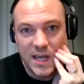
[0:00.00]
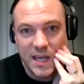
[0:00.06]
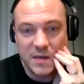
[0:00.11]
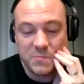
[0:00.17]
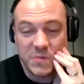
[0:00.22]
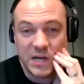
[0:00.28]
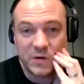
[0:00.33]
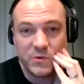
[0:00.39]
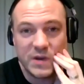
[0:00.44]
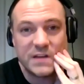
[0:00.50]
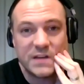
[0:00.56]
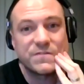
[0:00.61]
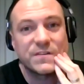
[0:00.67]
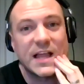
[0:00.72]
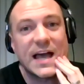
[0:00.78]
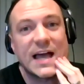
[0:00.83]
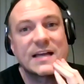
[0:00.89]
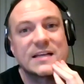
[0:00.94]
And by red
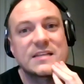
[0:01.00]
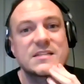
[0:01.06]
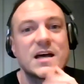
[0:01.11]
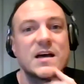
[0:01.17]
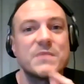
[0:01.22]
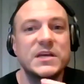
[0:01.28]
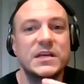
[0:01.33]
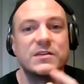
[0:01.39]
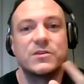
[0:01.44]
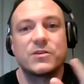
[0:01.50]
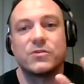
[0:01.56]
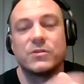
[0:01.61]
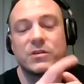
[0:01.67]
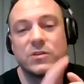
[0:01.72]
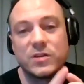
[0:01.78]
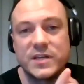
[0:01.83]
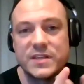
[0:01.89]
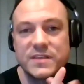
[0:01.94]
flags, I mean, you're going
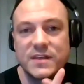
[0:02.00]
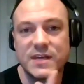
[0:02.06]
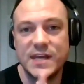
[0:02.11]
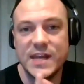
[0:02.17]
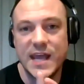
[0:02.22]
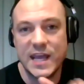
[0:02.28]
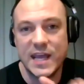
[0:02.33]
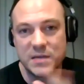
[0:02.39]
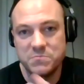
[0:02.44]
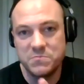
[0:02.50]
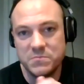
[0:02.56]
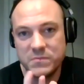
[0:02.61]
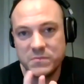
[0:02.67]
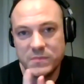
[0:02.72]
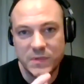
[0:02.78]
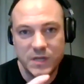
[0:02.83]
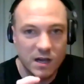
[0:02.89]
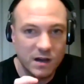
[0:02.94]
to look at the name
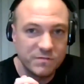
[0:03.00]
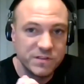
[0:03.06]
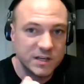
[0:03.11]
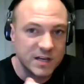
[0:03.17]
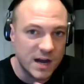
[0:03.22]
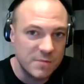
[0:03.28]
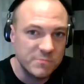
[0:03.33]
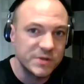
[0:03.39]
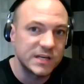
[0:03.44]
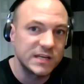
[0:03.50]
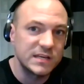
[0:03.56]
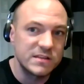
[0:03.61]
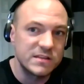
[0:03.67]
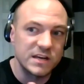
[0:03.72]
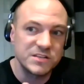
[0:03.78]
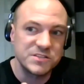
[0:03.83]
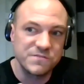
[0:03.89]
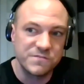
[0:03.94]
of the company
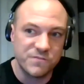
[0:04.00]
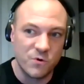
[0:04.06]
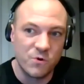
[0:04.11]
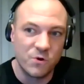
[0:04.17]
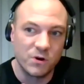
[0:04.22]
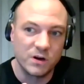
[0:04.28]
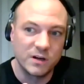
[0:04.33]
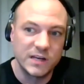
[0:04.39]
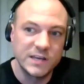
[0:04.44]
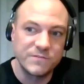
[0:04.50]
that it's for.